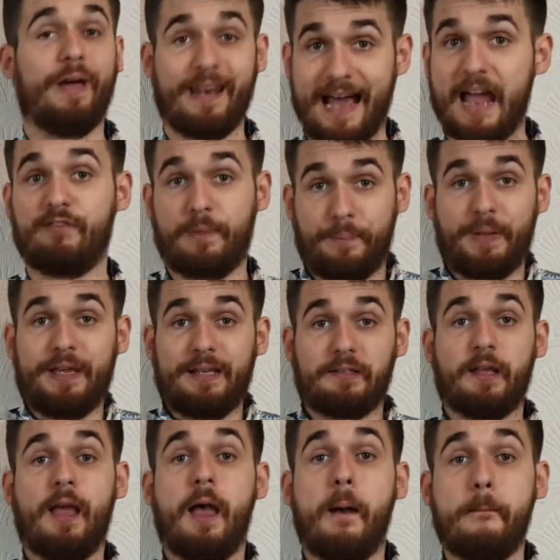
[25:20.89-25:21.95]
and I repeat,
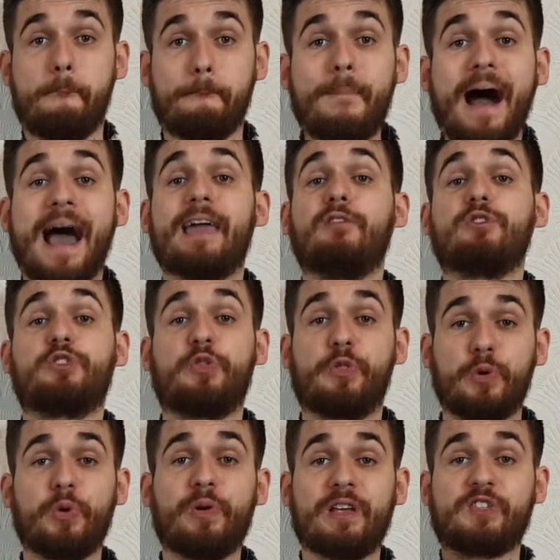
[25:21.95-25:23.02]
Miles
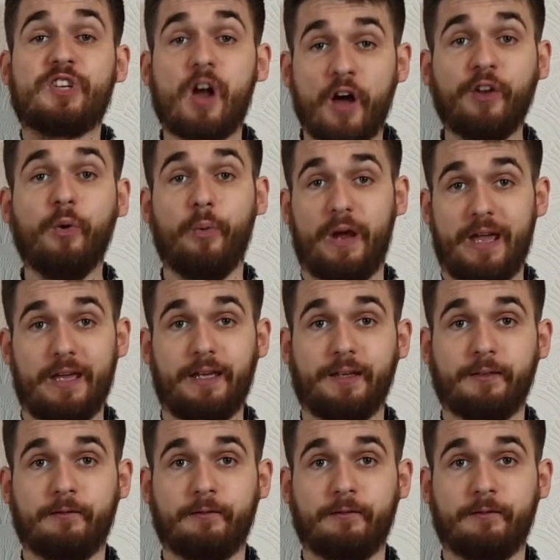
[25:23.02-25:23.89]
threw his gun away.